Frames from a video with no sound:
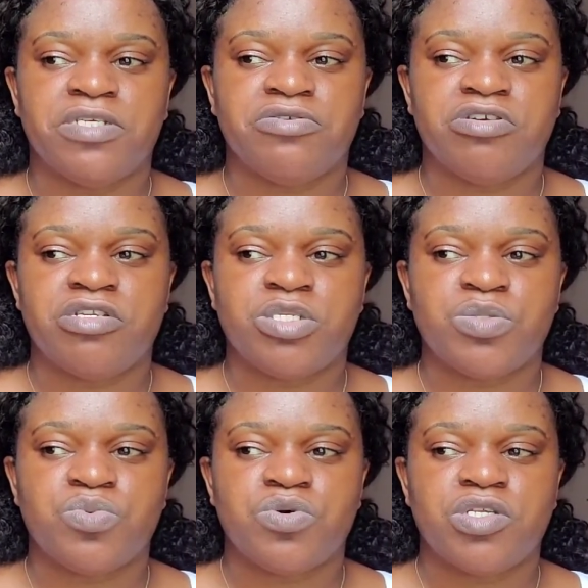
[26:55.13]
My
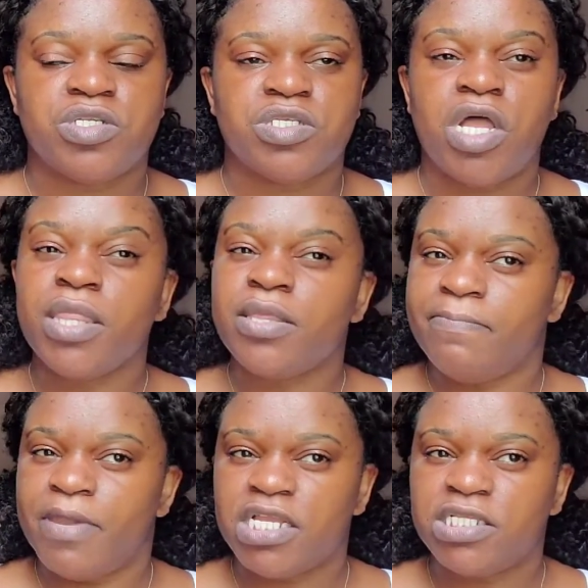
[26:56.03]
experience
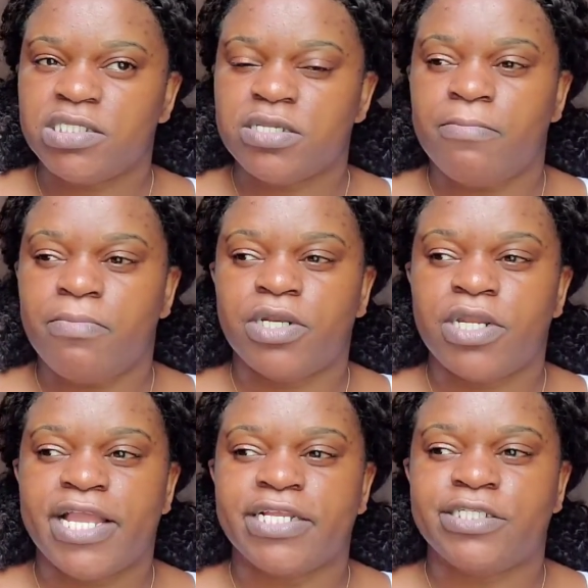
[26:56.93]
was not the
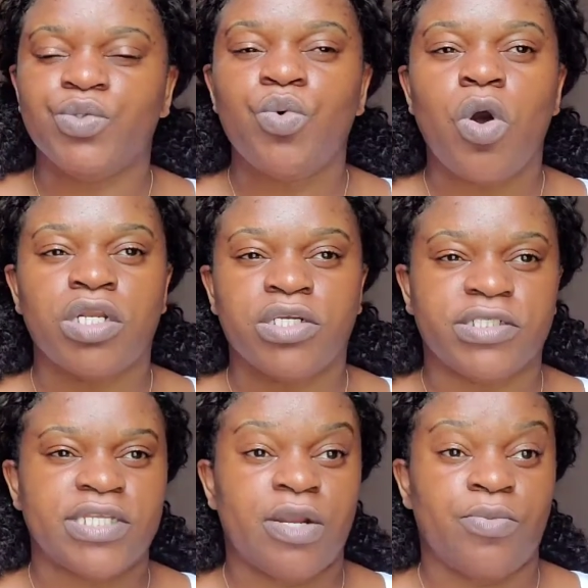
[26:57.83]
best, but I
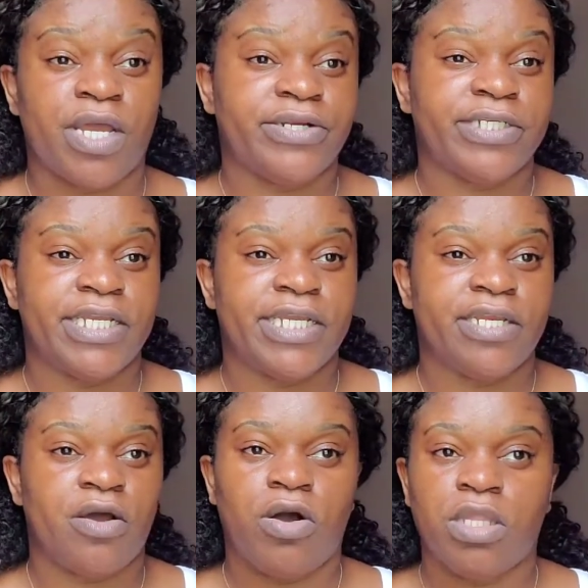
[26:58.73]
do
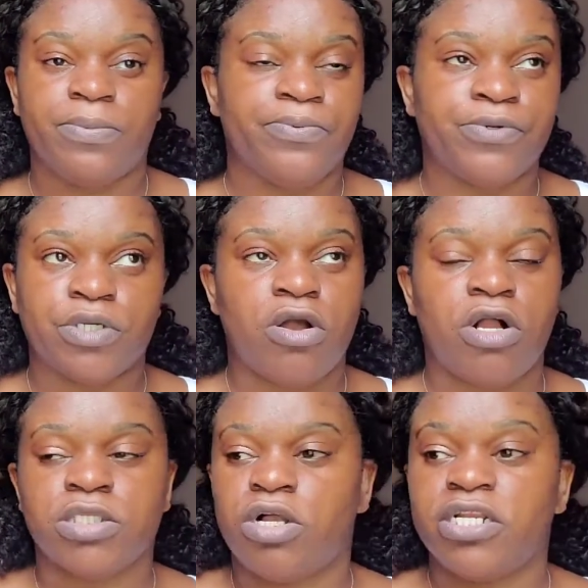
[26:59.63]
understand why they're taking
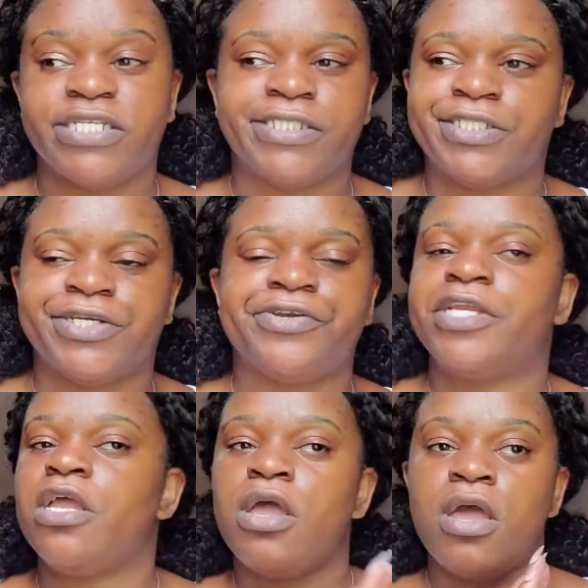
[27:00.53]
all the protocols,
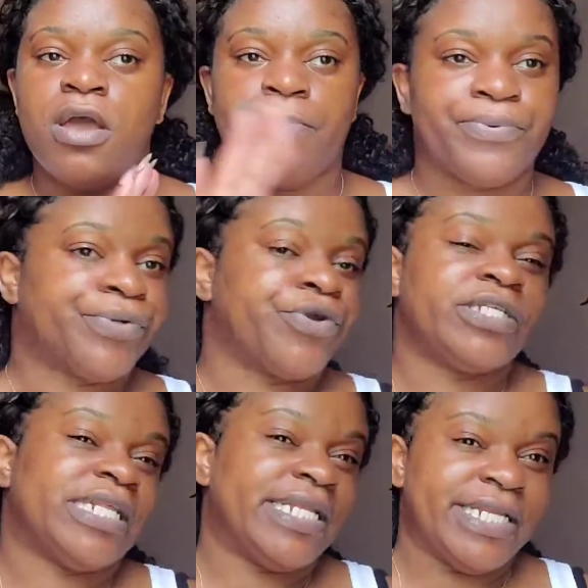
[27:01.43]
all necessary
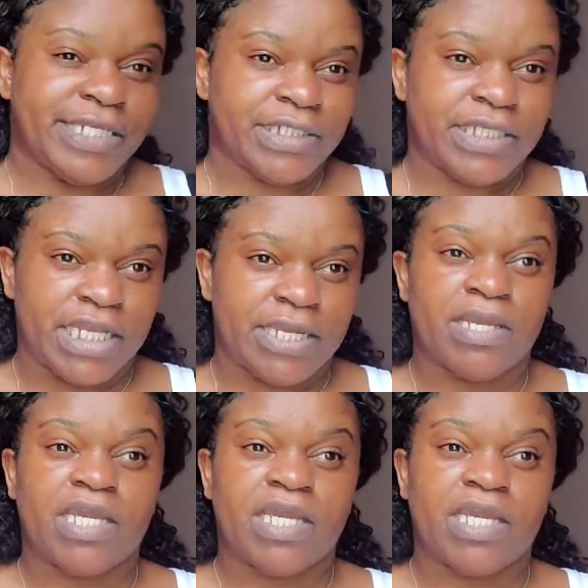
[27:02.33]
protocols that